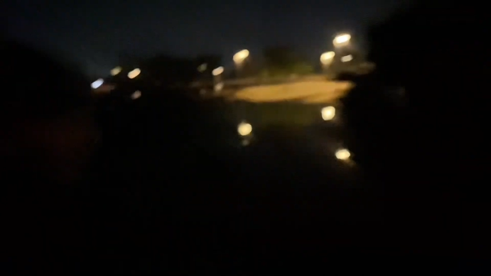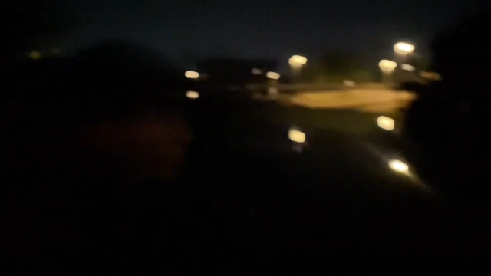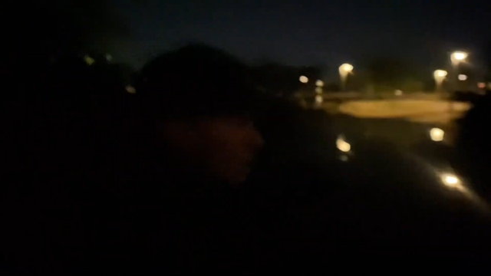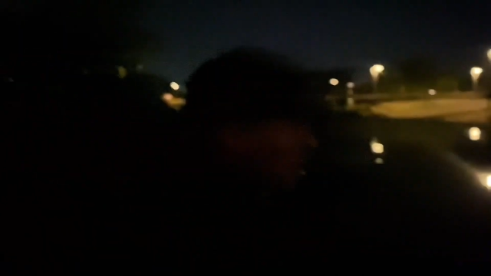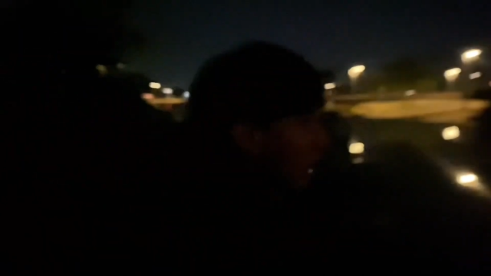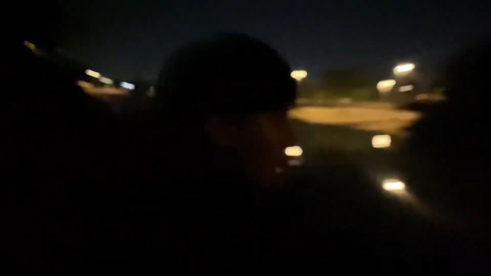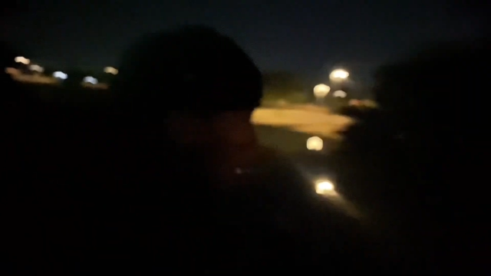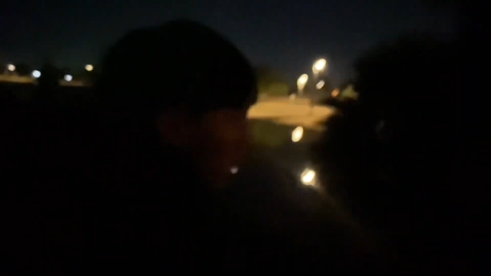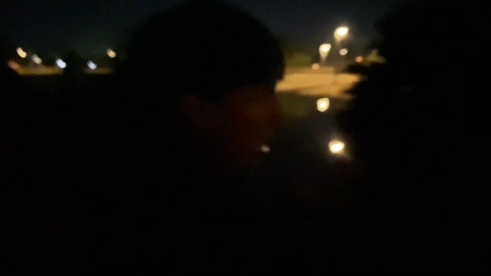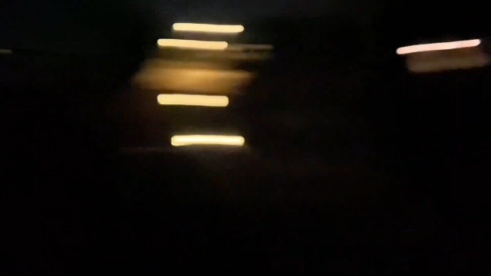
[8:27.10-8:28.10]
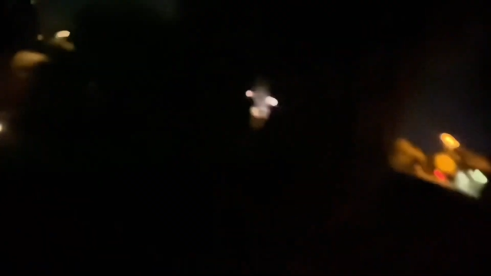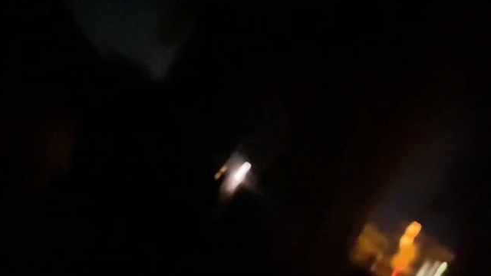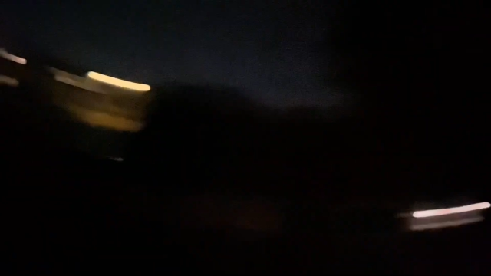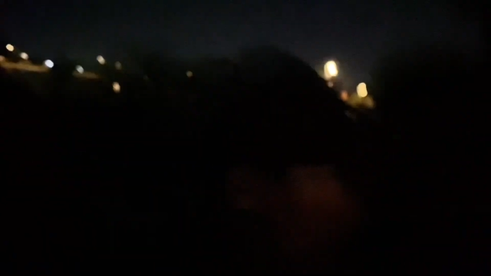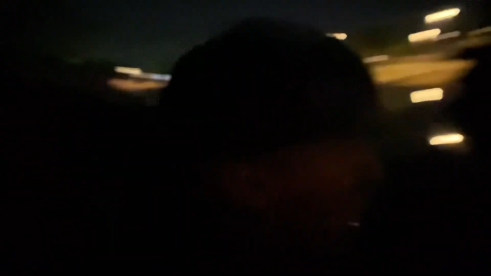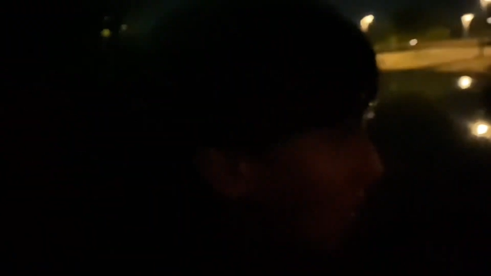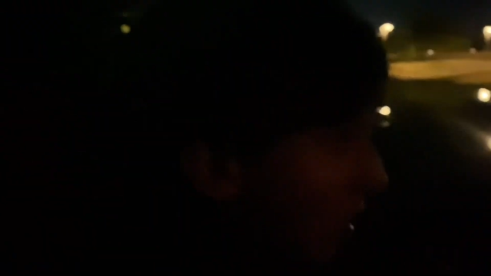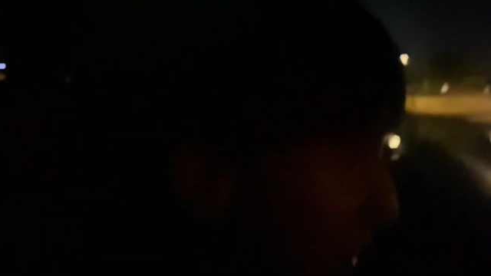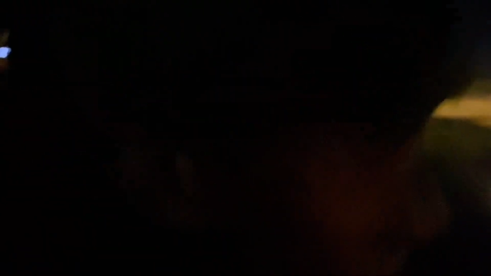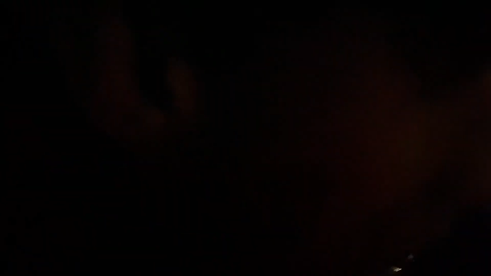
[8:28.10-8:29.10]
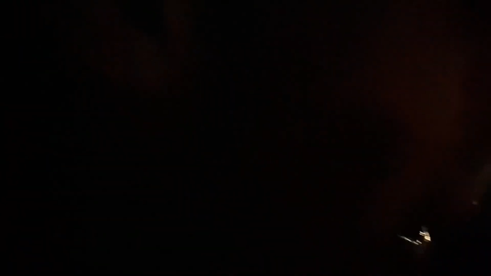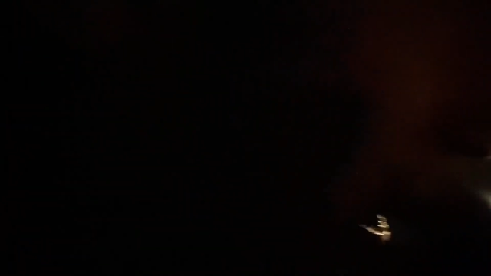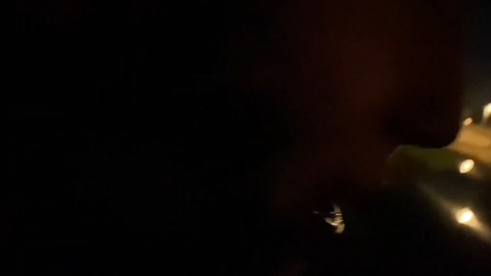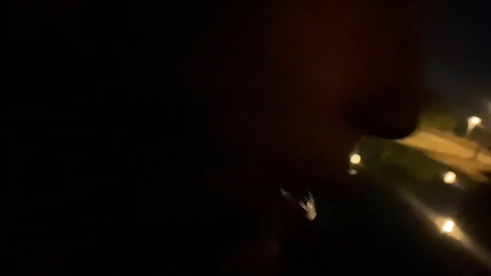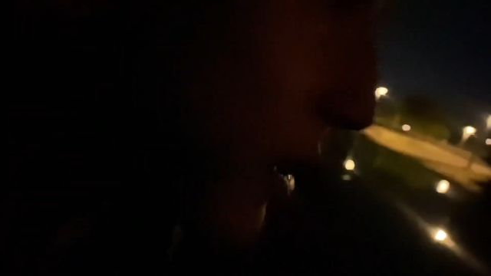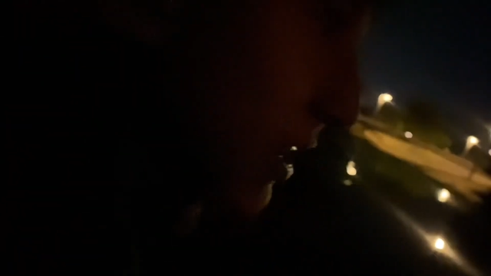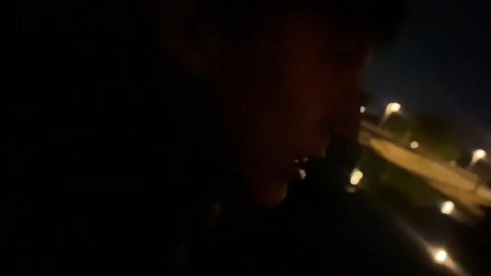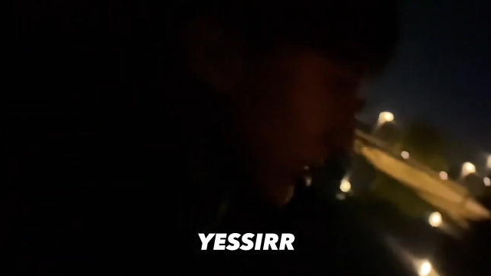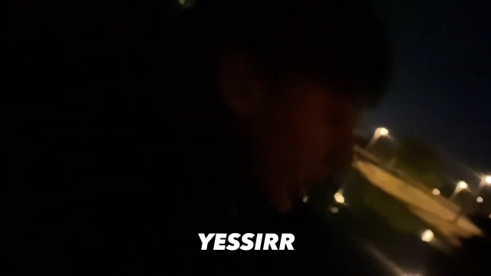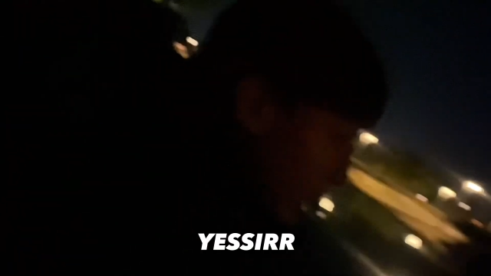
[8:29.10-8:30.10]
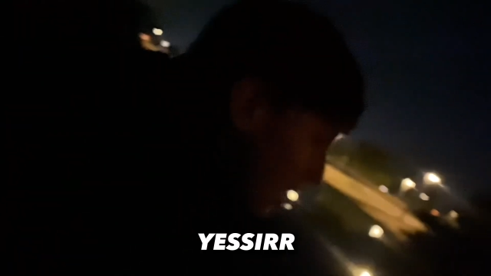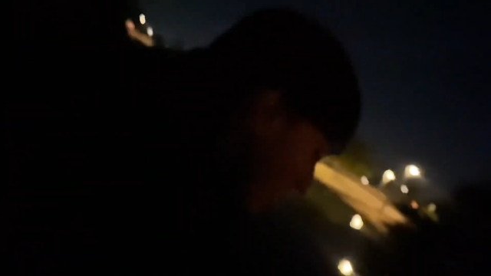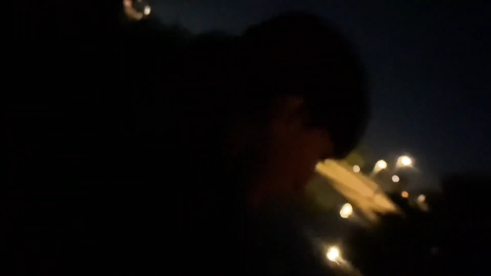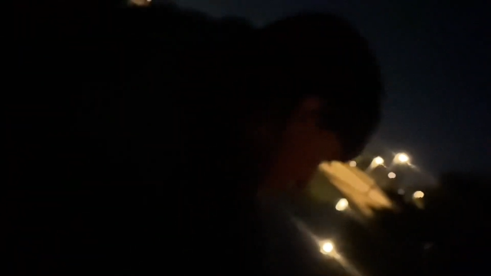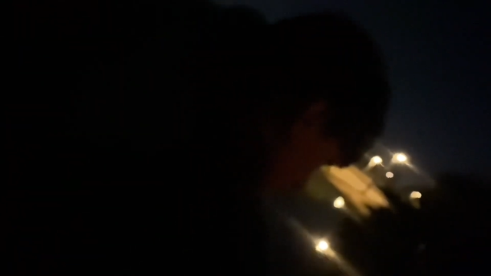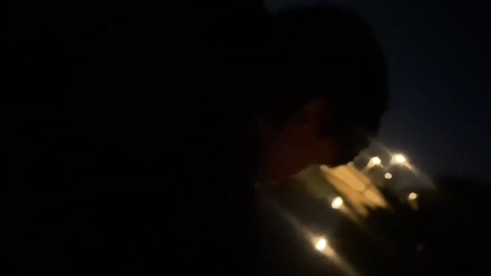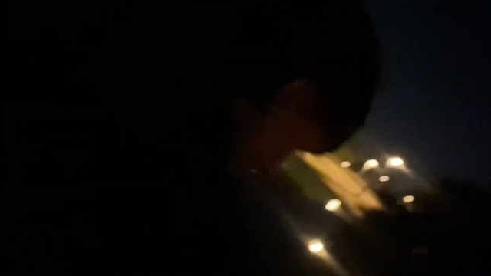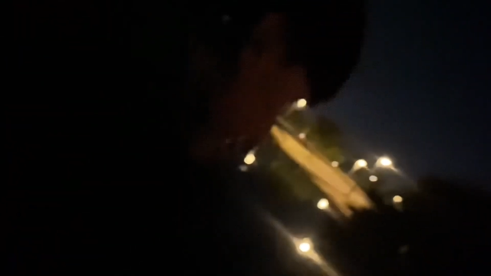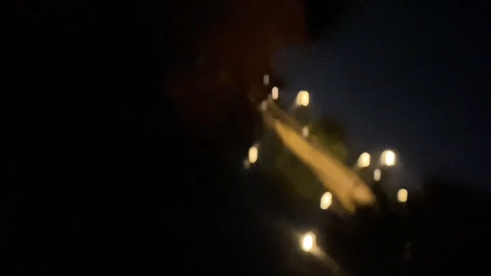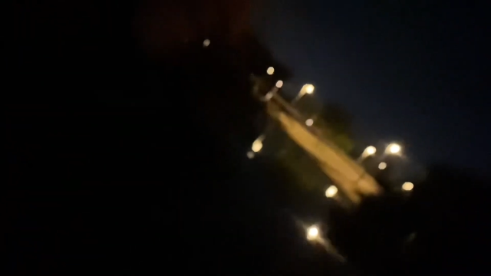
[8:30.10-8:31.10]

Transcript: [unreadable: no face in view]